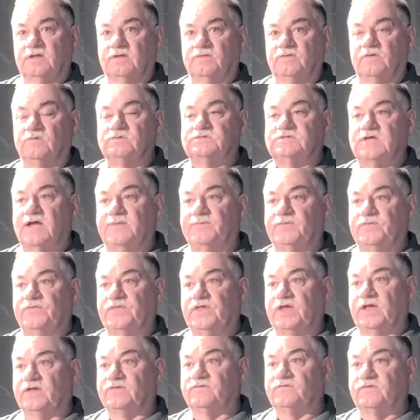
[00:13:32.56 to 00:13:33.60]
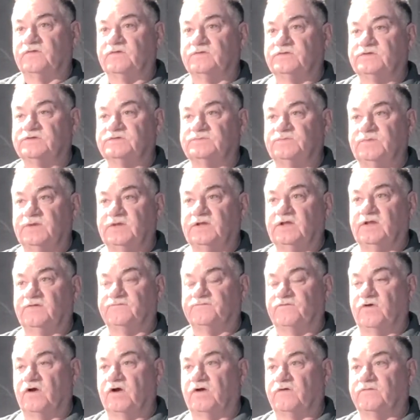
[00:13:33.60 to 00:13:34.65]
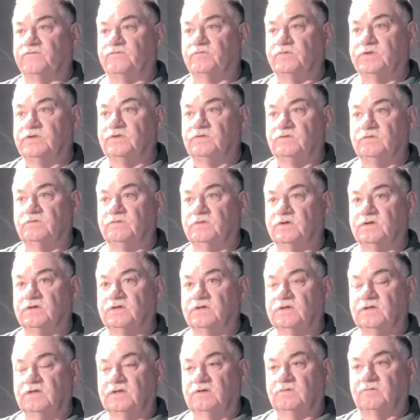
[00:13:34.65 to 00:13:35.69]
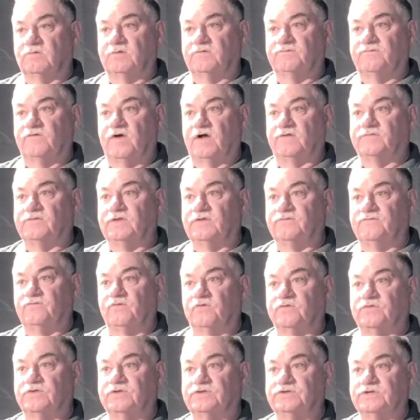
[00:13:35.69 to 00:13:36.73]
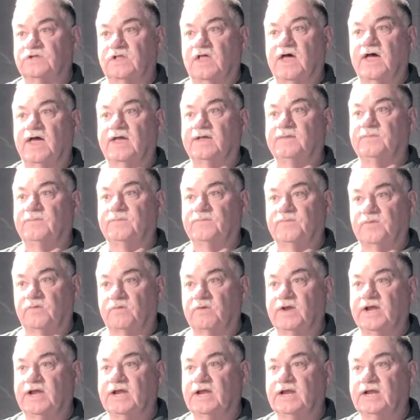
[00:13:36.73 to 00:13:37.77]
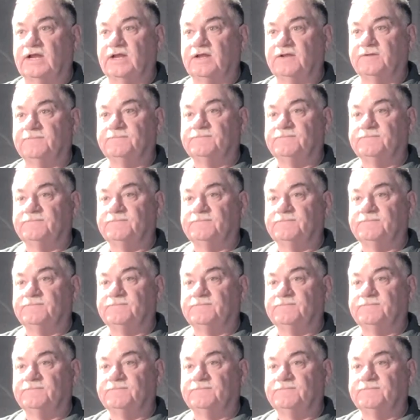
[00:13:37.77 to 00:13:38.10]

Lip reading: those type of things, just being involved. We're involved in the 4th of July parade.